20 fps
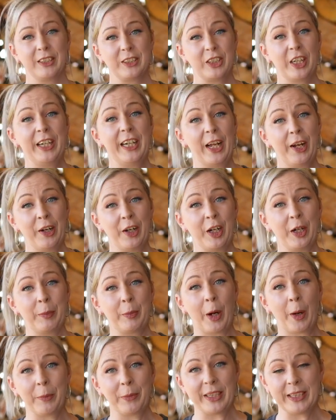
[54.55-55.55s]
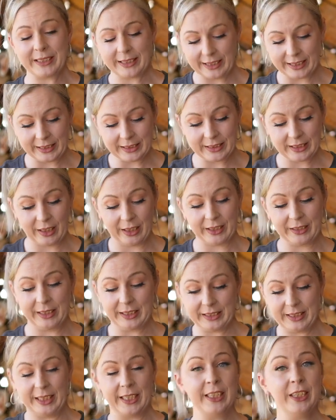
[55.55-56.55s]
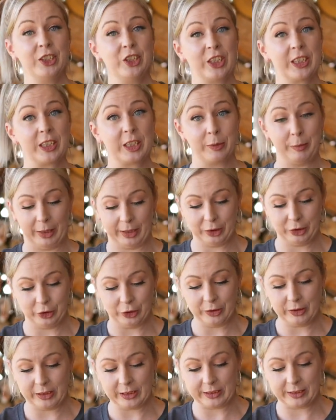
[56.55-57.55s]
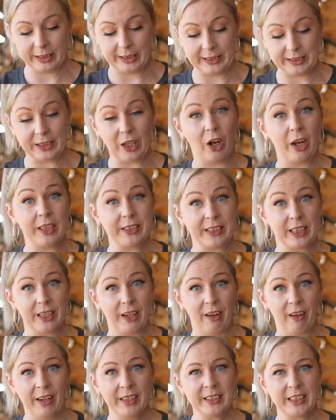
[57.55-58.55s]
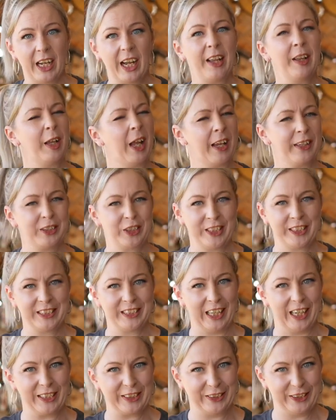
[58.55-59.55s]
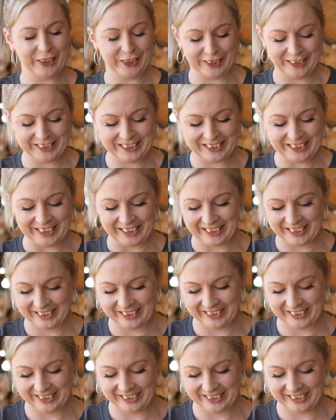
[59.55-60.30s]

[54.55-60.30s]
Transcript: So now I'm going to pop this inside the tin just to make sure that the sides are lined and that cheesecake's not going to stick.